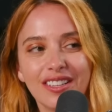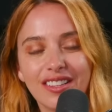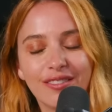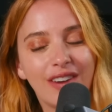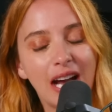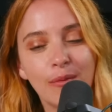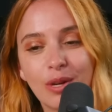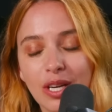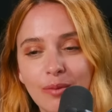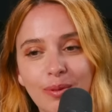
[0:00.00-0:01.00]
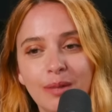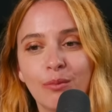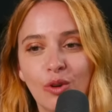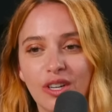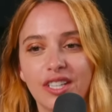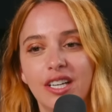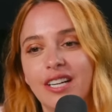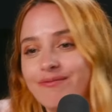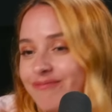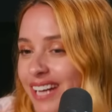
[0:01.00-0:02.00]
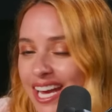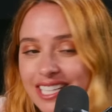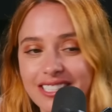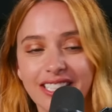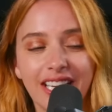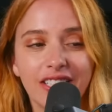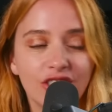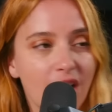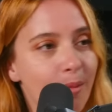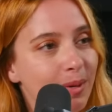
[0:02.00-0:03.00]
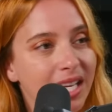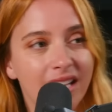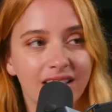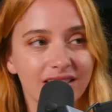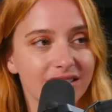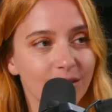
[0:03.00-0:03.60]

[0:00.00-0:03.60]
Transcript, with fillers: The vibe could be more... Hate to say it, Japanese.